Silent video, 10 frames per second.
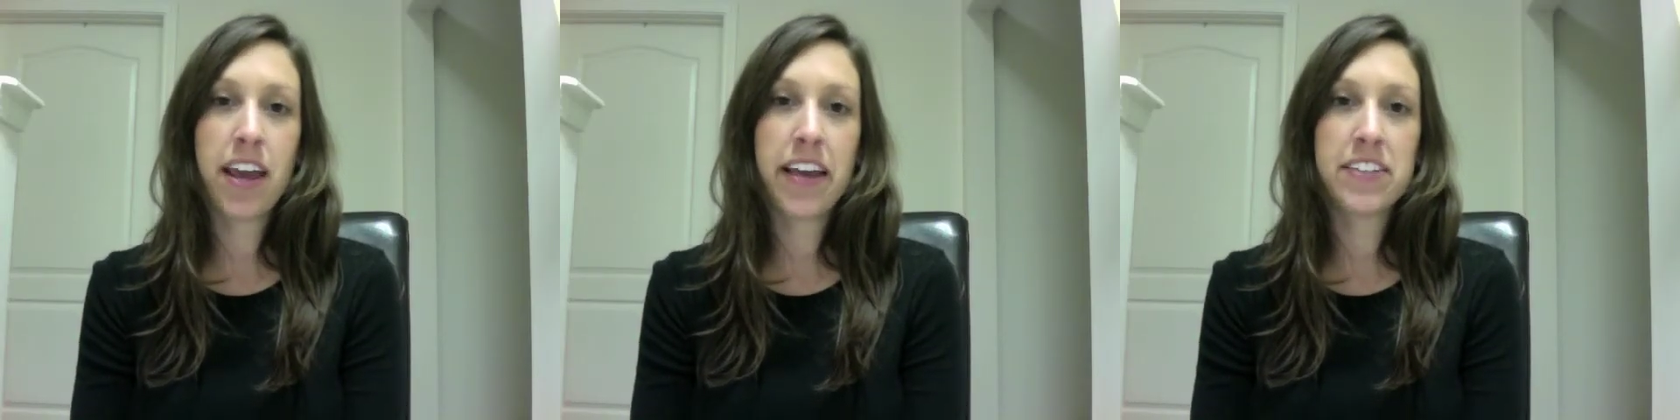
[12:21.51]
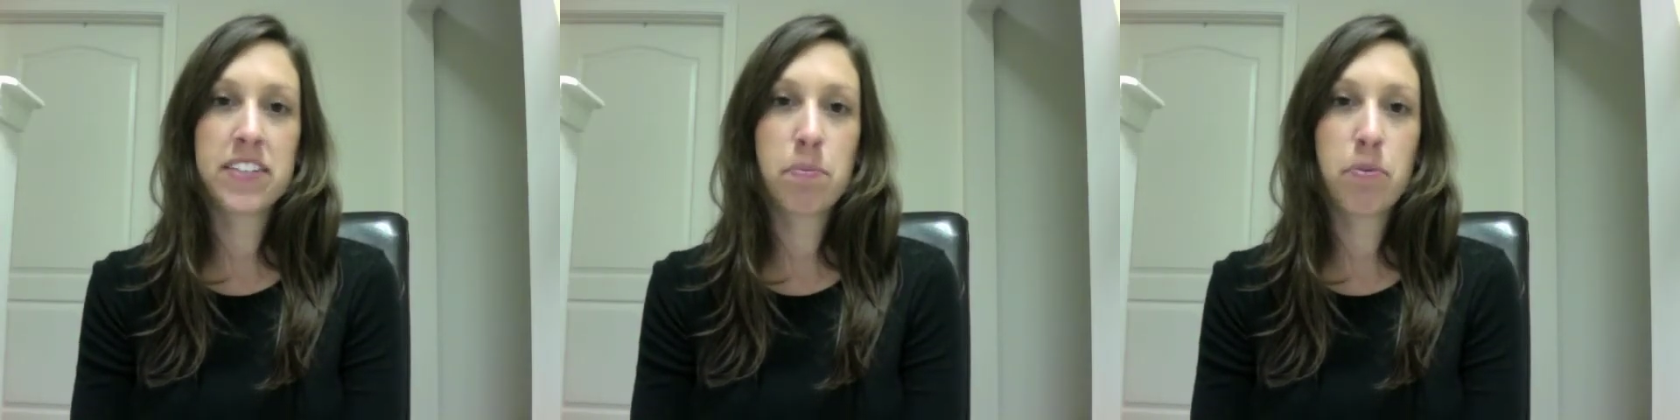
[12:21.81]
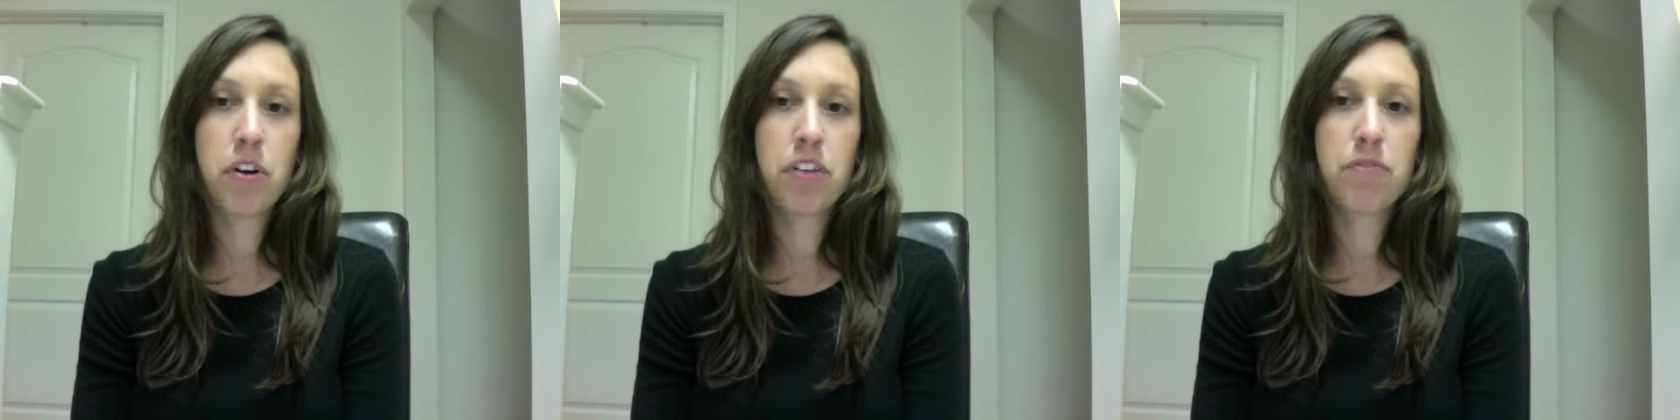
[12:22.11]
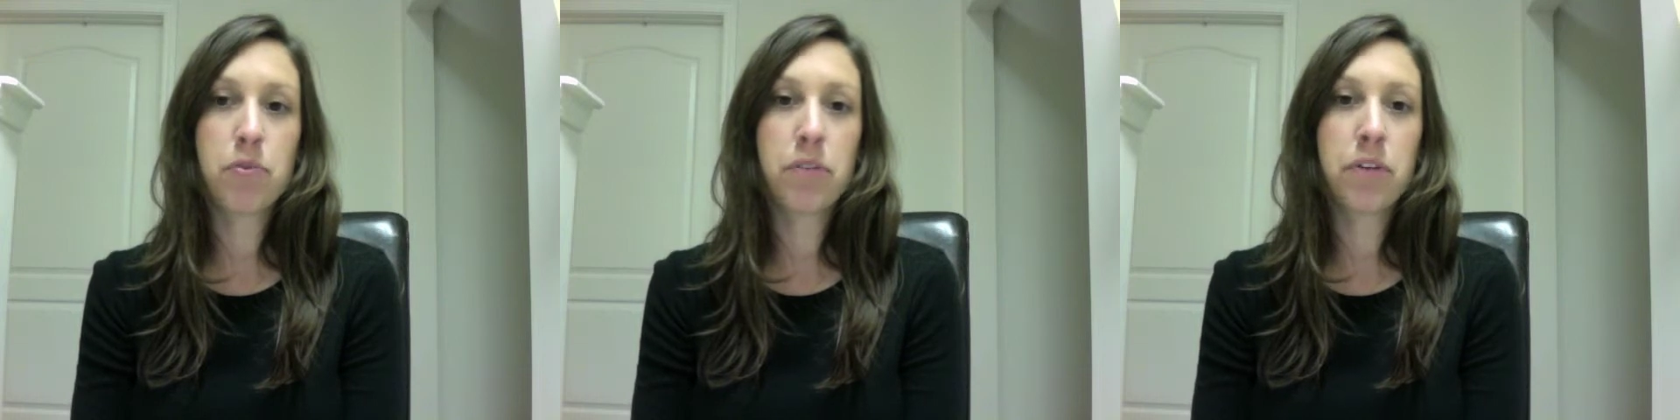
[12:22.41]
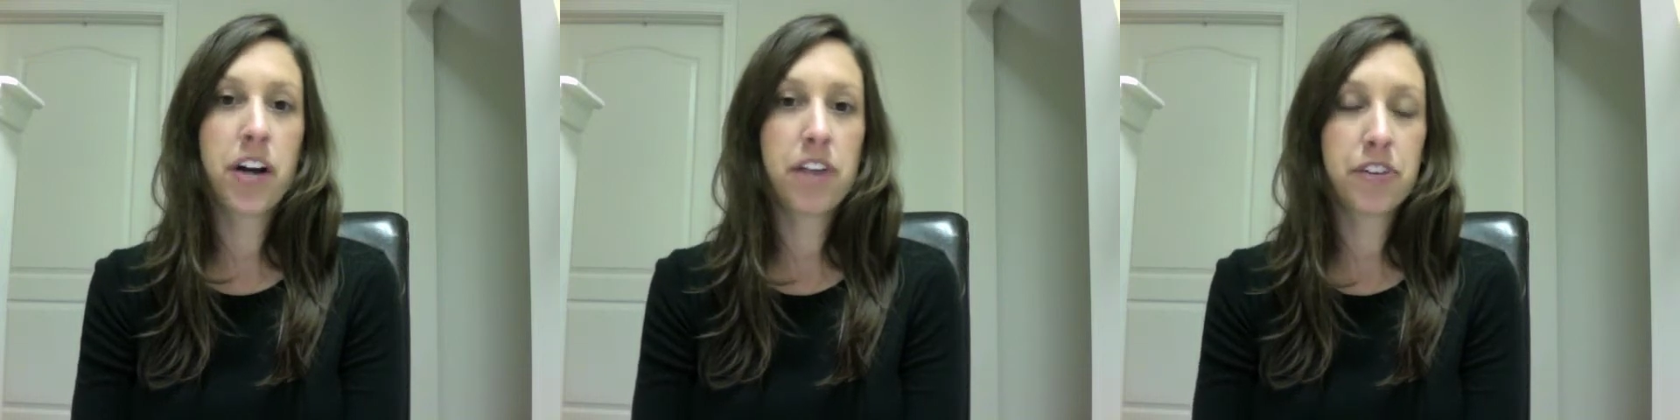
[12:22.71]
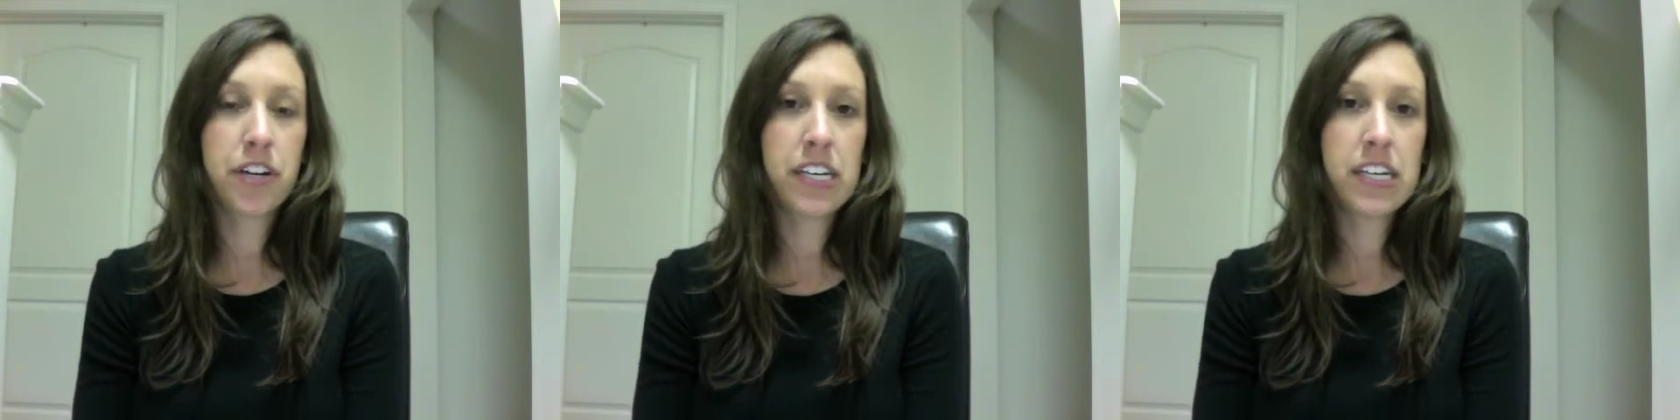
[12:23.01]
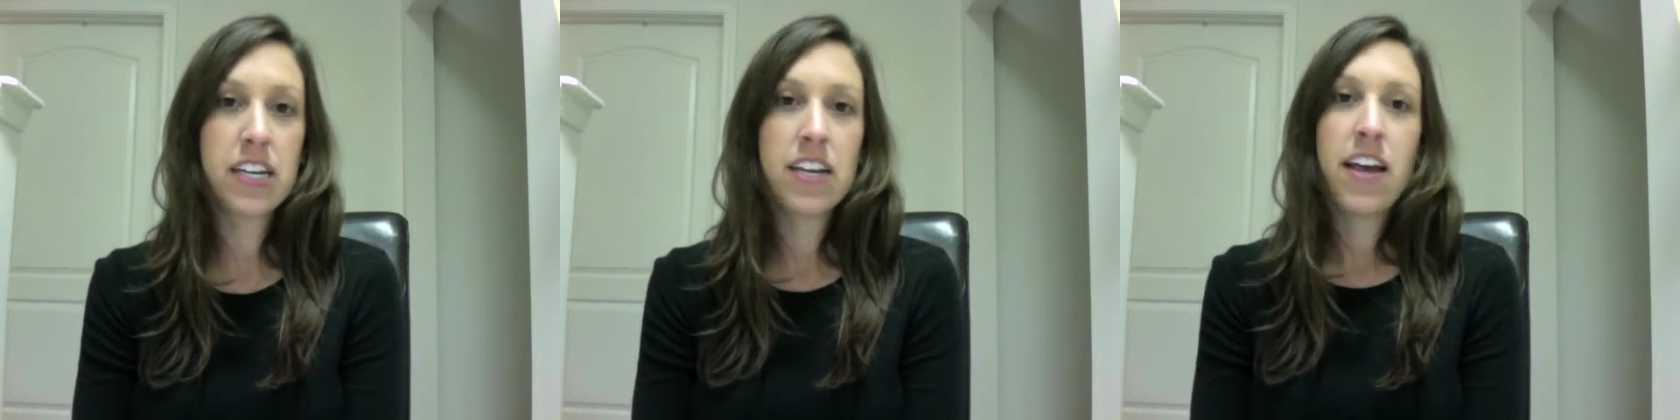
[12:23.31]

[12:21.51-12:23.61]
and support for recovery,